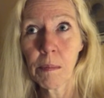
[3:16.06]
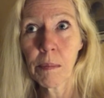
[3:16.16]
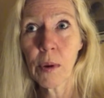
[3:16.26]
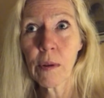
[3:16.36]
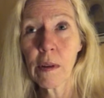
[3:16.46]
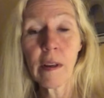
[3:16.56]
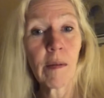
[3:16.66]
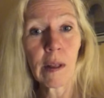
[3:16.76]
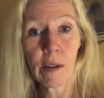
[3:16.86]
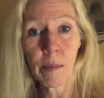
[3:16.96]

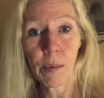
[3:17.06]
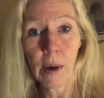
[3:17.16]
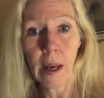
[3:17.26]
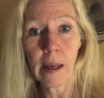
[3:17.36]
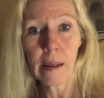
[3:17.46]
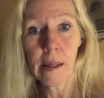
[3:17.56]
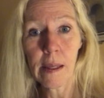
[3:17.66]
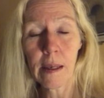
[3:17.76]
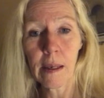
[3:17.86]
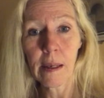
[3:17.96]
positively
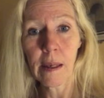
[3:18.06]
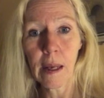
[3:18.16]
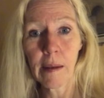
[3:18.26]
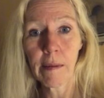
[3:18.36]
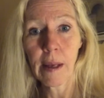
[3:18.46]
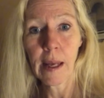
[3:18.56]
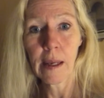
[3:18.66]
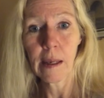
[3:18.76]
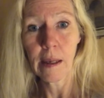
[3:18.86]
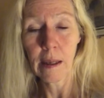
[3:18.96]
surprised. I've
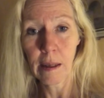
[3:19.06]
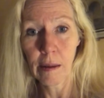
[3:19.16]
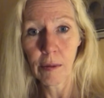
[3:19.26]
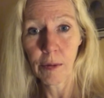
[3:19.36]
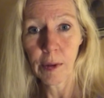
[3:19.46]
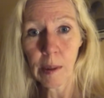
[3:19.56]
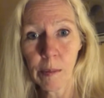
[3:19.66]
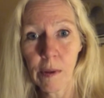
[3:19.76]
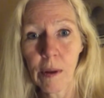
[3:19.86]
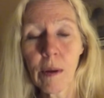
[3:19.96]
had
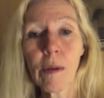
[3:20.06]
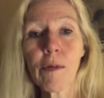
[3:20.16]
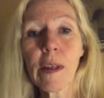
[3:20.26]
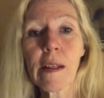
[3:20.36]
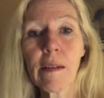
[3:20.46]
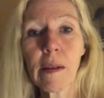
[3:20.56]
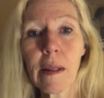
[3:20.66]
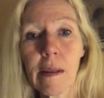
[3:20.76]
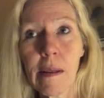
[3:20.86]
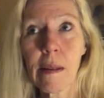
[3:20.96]
films on
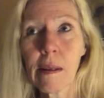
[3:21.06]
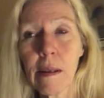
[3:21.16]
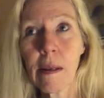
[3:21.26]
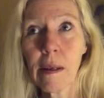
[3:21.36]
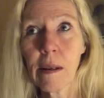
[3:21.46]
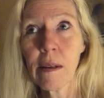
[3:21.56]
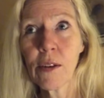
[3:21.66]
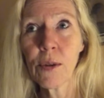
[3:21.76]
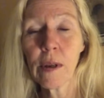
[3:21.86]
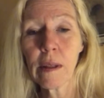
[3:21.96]
festivals
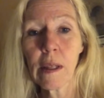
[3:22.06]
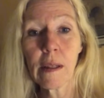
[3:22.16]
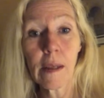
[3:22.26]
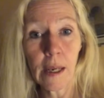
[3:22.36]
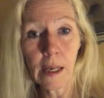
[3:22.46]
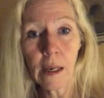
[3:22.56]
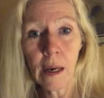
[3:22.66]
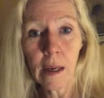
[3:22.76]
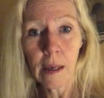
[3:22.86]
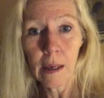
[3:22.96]
during this year
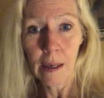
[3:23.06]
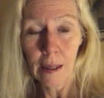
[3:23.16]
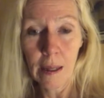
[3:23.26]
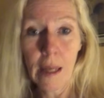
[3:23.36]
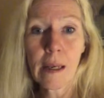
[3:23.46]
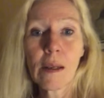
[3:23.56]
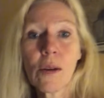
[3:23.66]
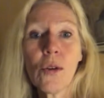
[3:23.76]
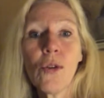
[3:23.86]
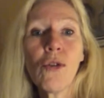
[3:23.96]
that
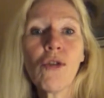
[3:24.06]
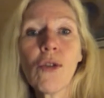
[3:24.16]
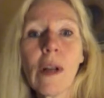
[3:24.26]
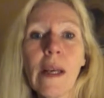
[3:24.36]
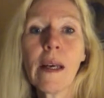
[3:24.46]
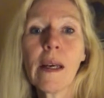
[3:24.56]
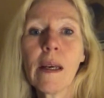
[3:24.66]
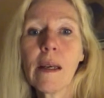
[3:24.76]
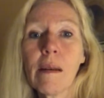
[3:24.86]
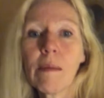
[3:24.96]

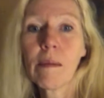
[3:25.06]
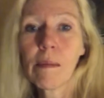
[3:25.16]
usually